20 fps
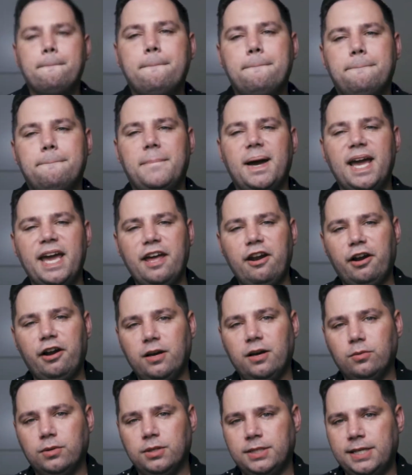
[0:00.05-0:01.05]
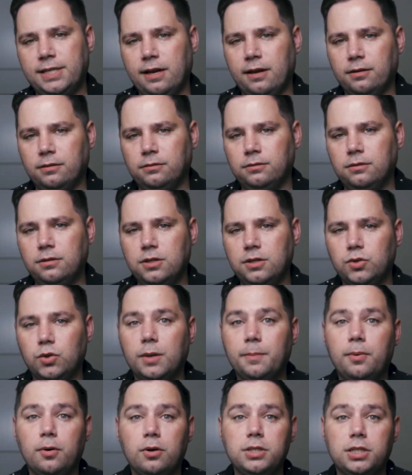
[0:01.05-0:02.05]
my internet was down, so I
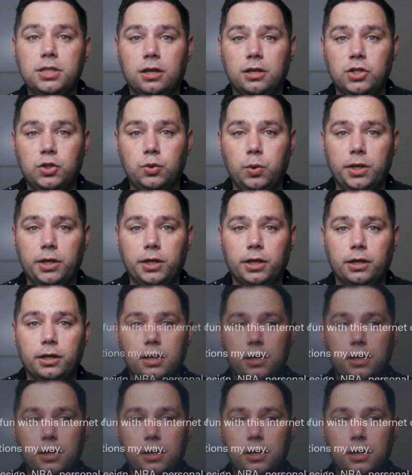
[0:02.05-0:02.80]
posted on Twitter,